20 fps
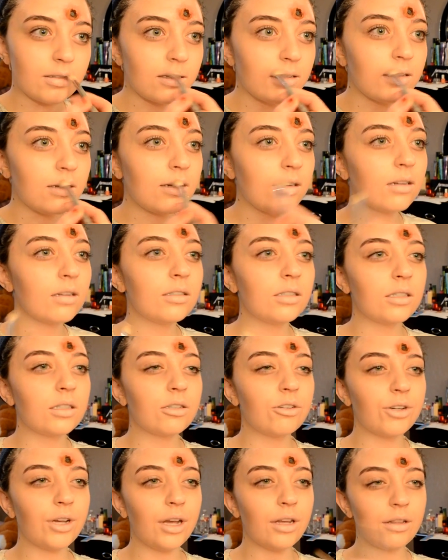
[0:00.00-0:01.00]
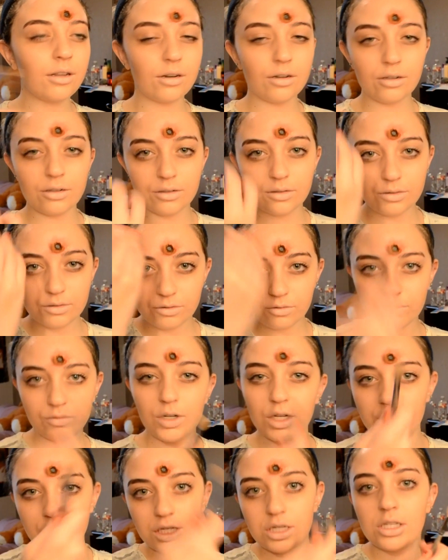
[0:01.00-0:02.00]
And it'll just create little
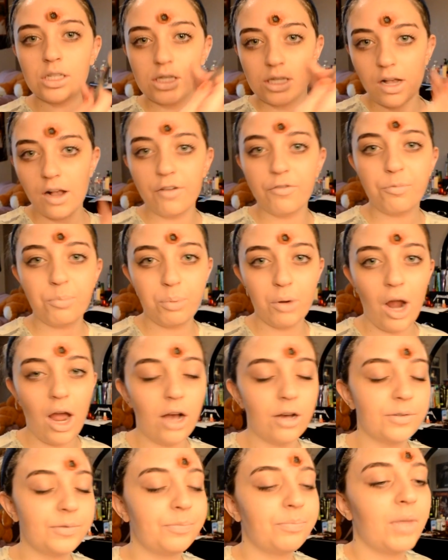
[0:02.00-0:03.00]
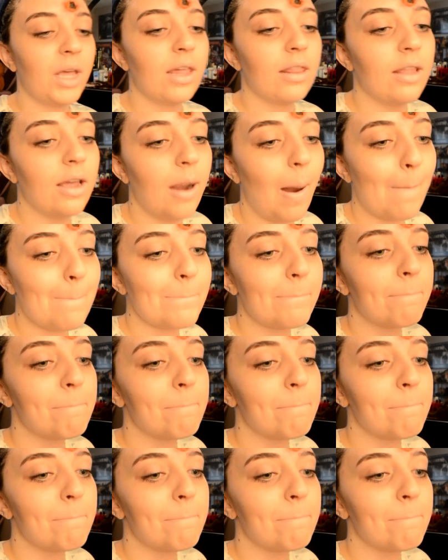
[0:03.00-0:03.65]
ridges of brown in there.